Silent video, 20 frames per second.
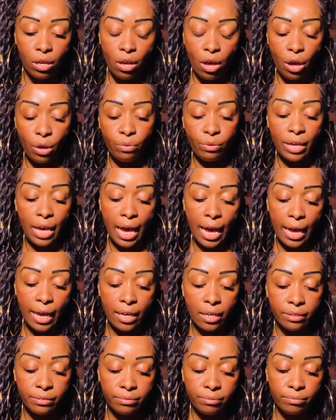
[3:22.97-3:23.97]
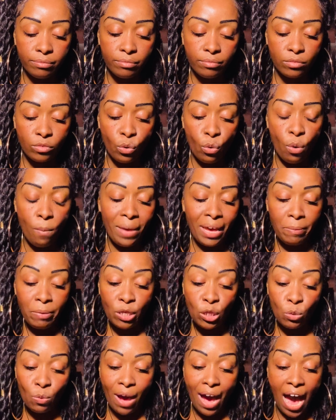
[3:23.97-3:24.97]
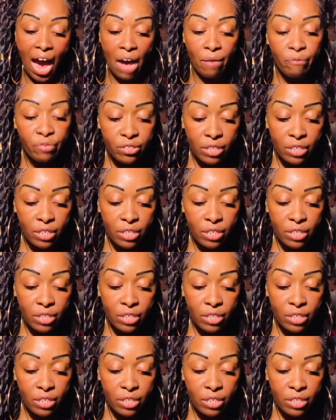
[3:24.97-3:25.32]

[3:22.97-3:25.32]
okay? Or maybe you have